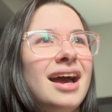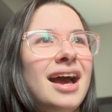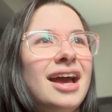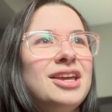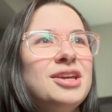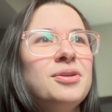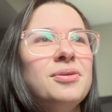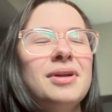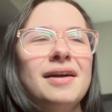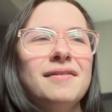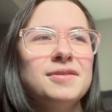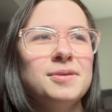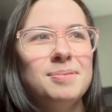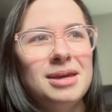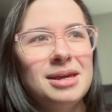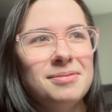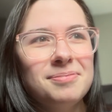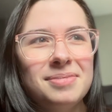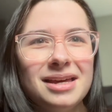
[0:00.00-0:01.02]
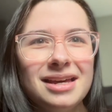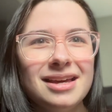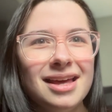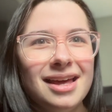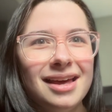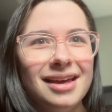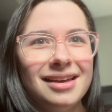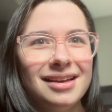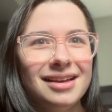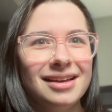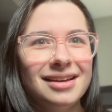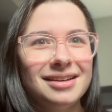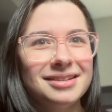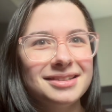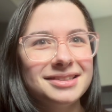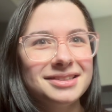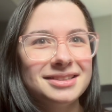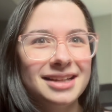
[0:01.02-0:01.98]
you don't have to be a big
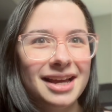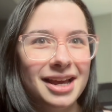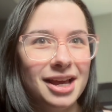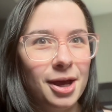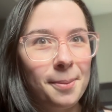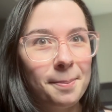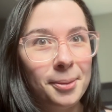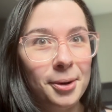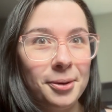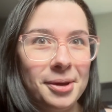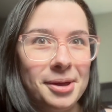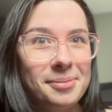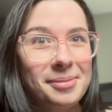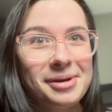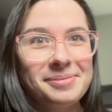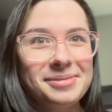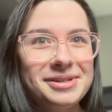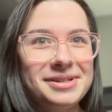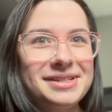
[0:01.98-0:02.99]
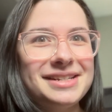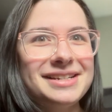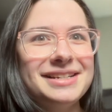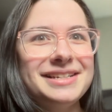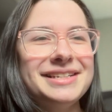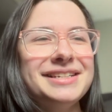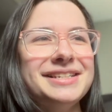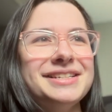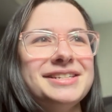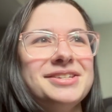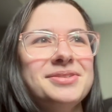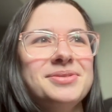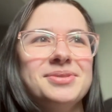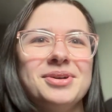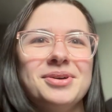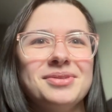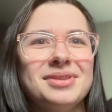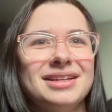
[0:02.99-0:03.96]
like Pokemon person to
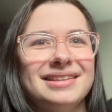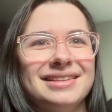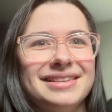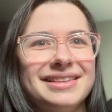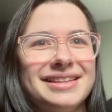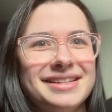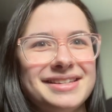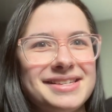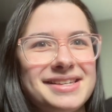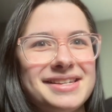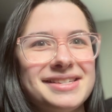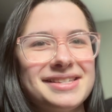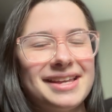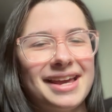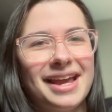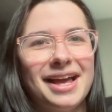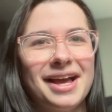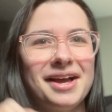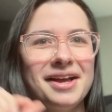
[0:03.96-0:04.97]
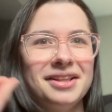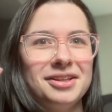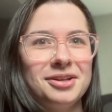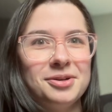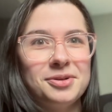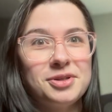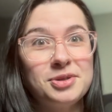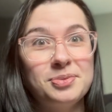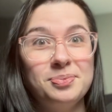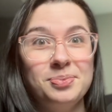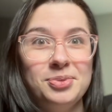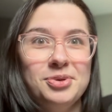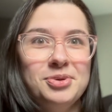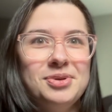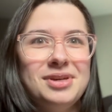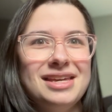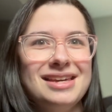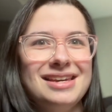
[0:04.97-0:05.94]
know that this is like a little
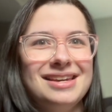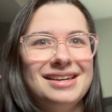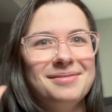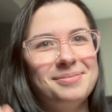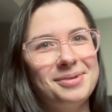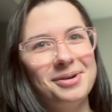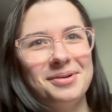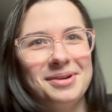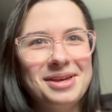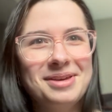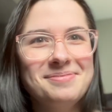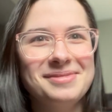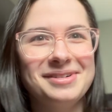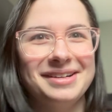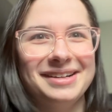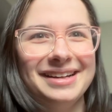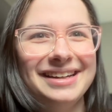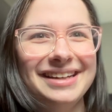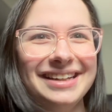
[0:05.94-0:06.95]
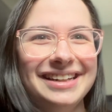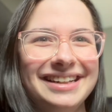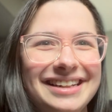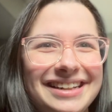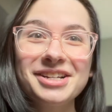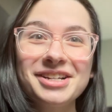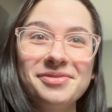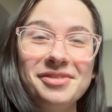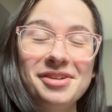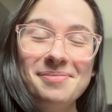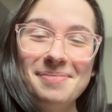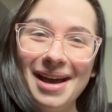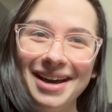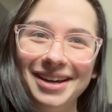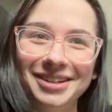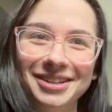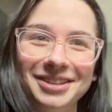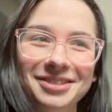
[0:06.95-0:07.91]
spooky Pokemon. Next free
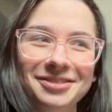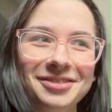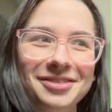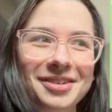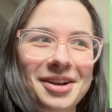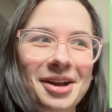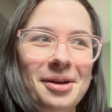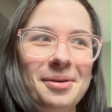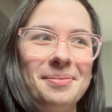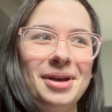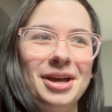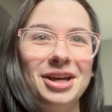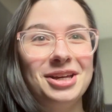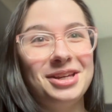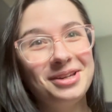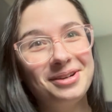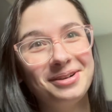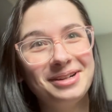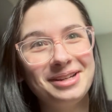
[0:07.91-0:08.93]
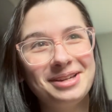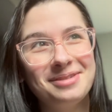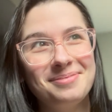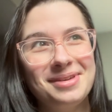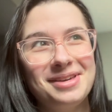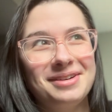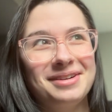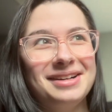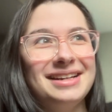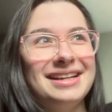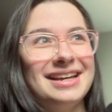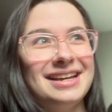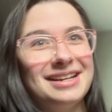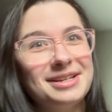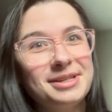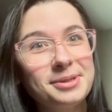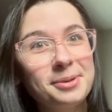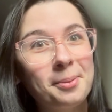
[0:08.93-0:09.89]
pattern from Yarn and Beyond
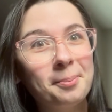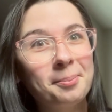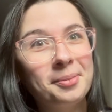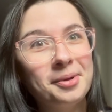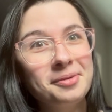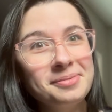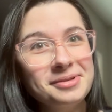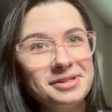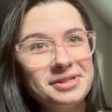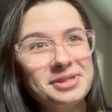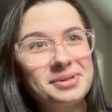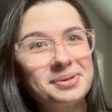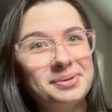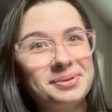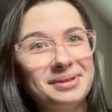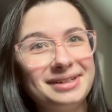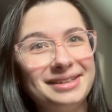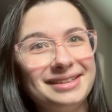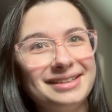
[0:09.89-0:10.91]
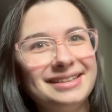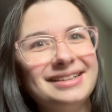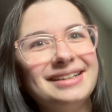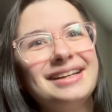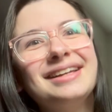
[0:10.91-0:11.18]
is Bulbasaur.